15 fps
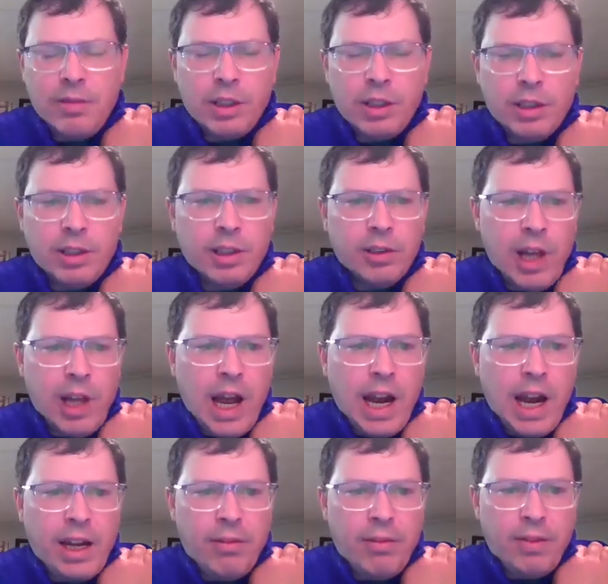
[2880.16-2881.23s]
kind of a clear
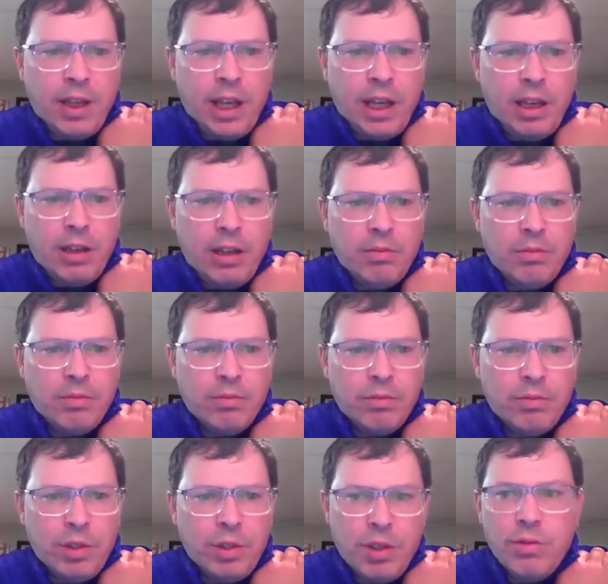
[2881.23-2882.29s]
line if they
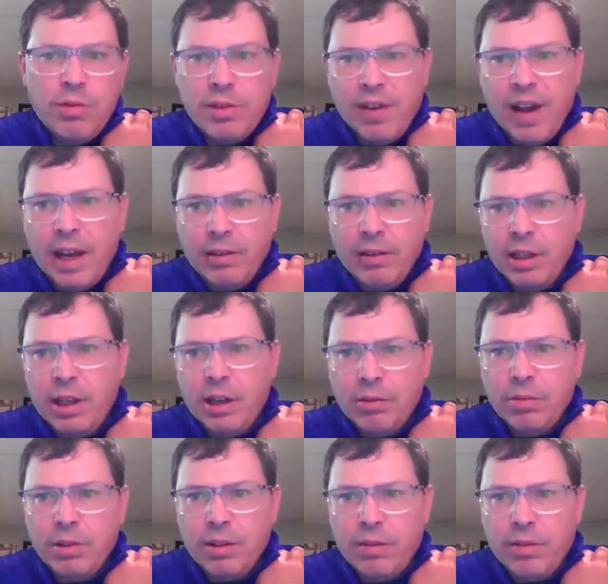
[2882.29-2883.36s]
use violence, you
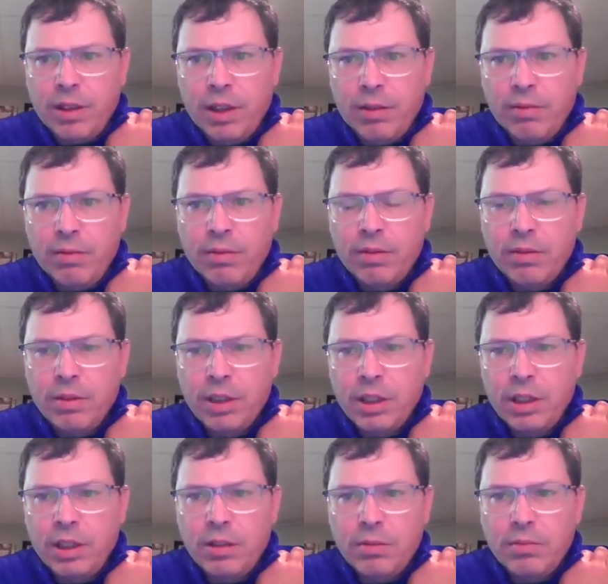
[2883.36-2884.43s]
know, if they've,
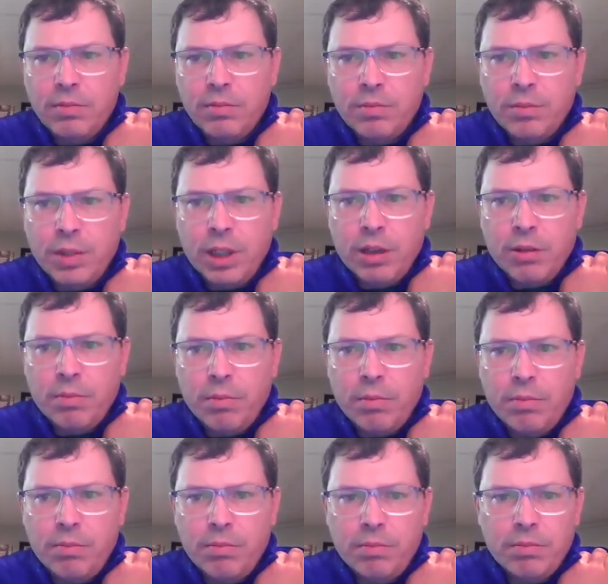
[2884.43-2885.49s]
you know,
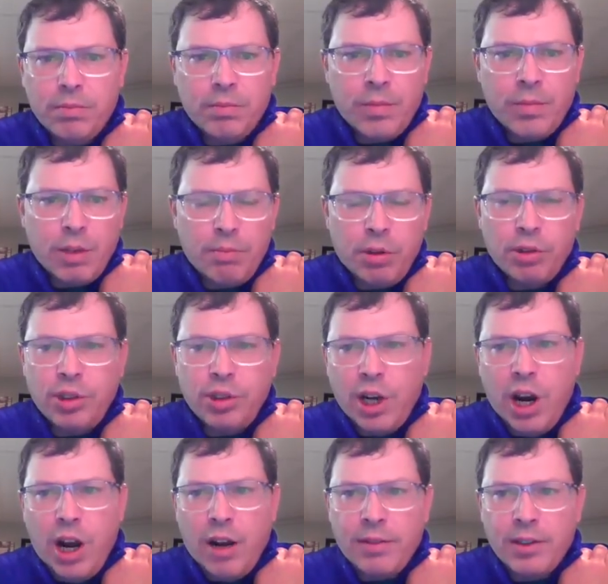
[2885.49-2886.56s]

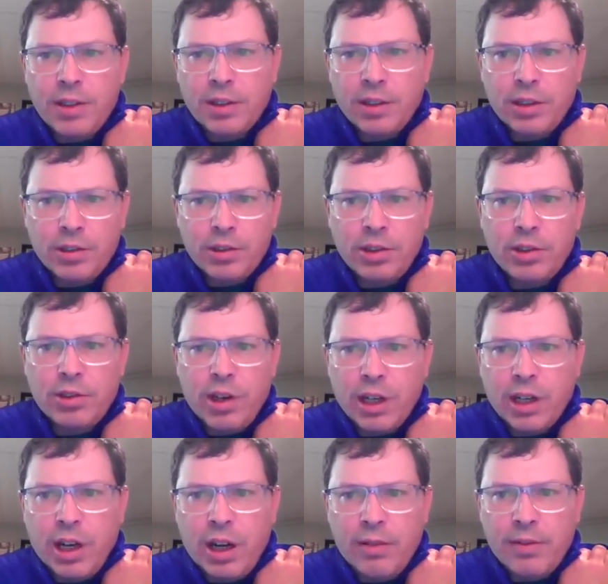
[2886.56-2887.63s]
pushed an officer or
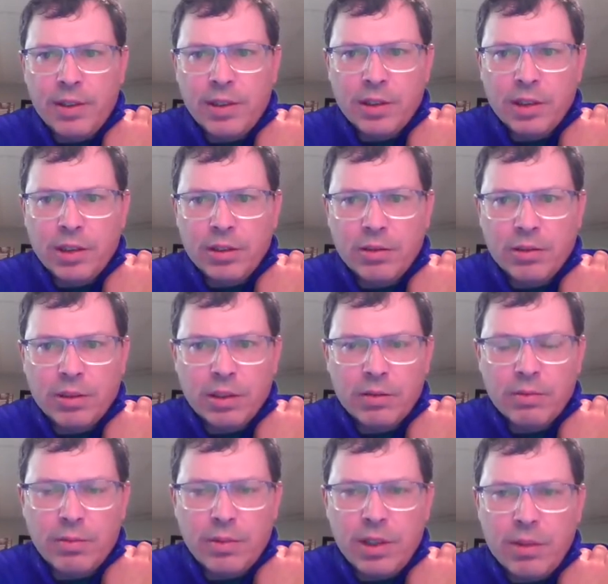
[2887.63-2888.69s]
struck an officer
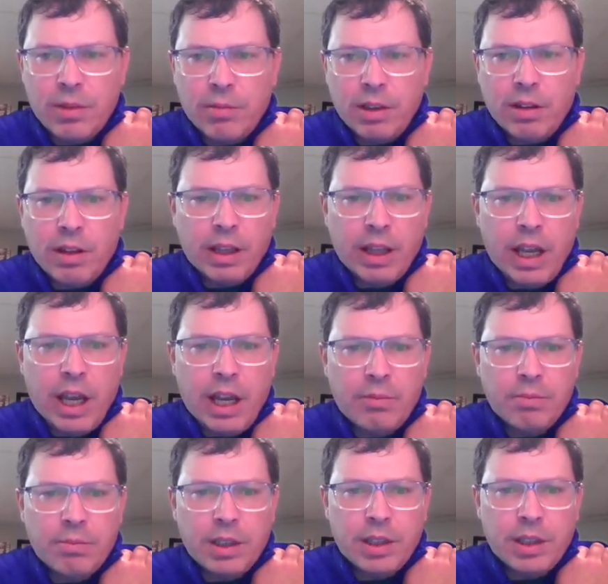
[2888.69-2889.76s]
or something like
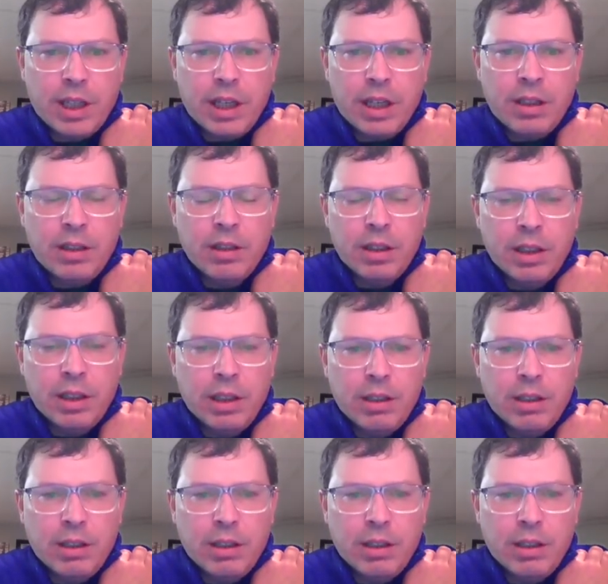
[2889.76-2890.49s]
that. But then,